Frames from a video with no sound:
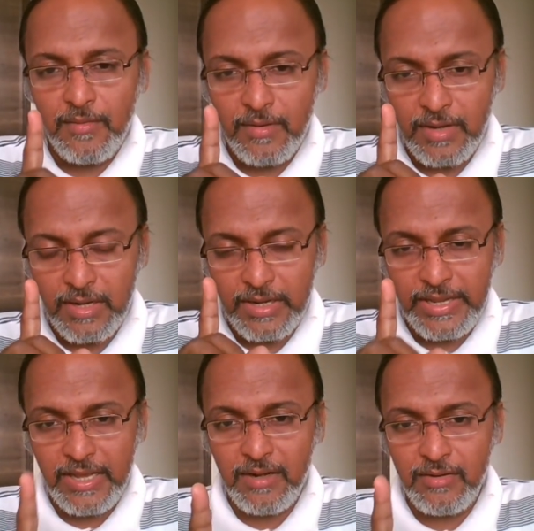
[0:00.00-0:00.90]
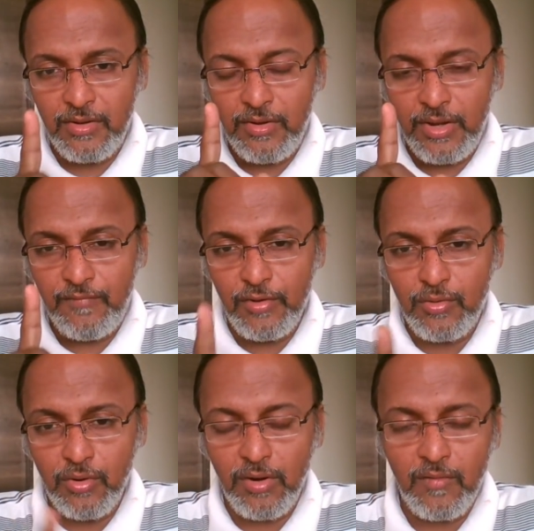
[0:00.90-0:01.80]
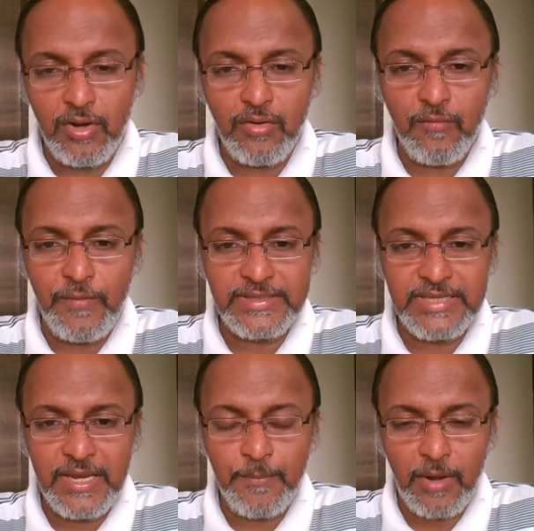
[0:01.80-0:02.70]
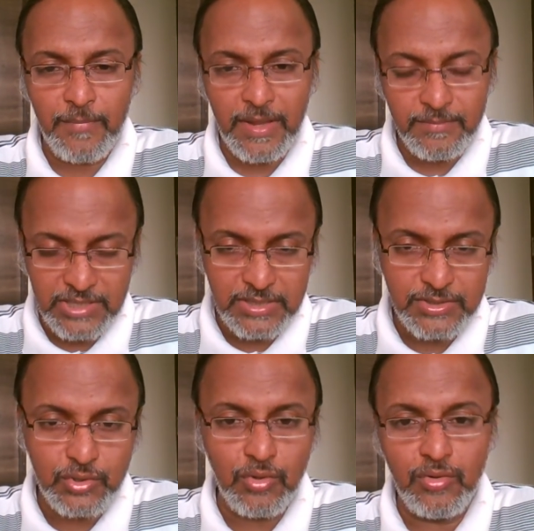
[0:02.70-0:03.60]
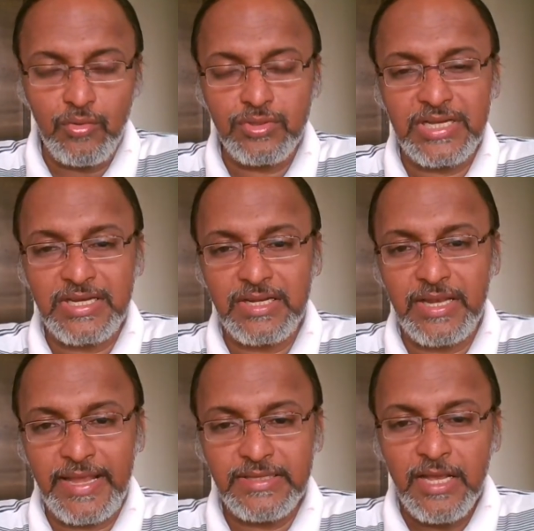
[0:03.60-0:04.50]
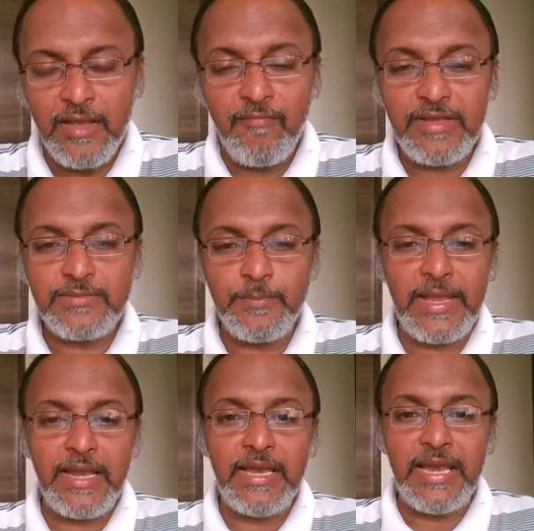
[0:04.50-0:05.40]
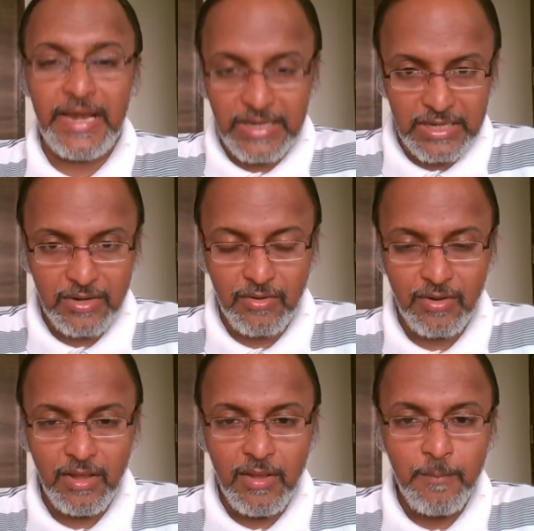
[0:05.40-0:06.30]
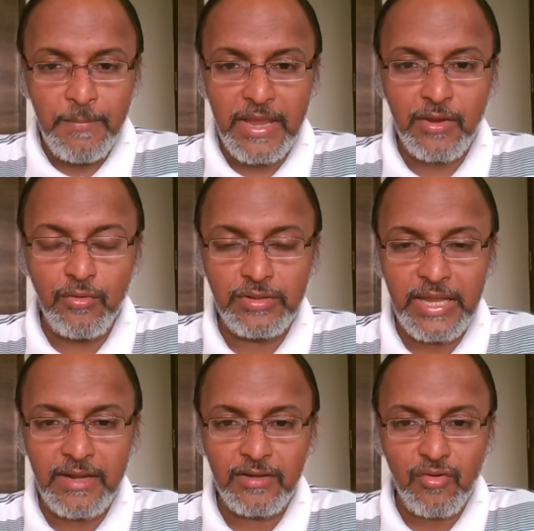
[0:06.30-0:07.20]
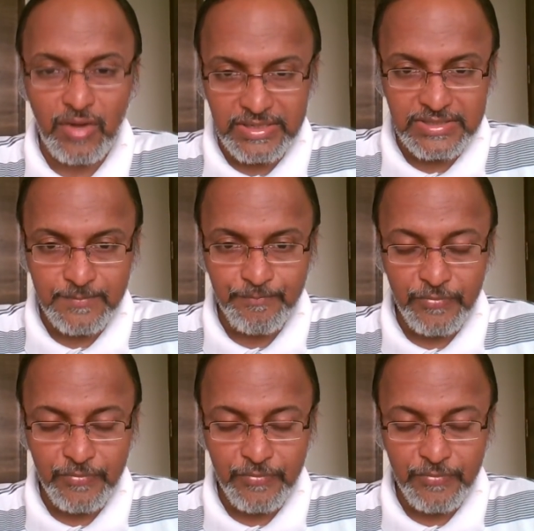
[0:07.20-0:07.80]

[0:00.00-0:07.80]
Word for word: uh, dear, if you don't want to face any problem, just don't do certain act which may later on make you think twice.